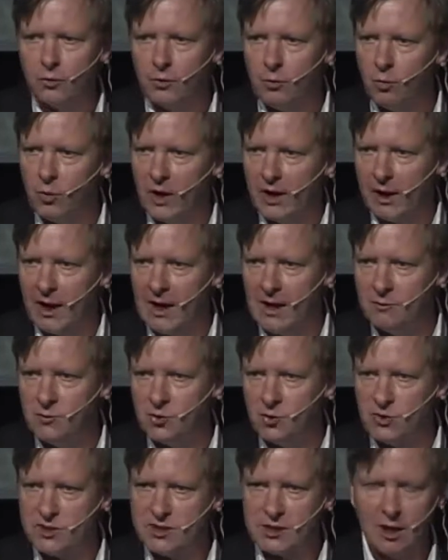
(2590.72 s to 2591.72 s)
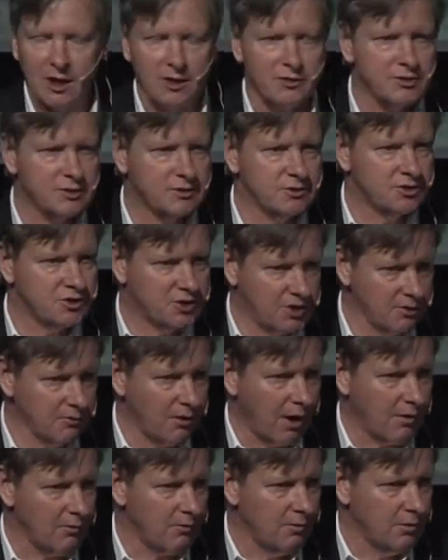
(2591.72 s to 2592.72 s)
Where lambda is close to
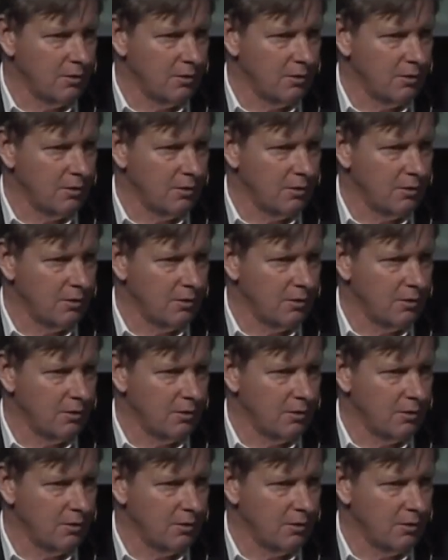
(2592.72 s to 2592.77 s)
0,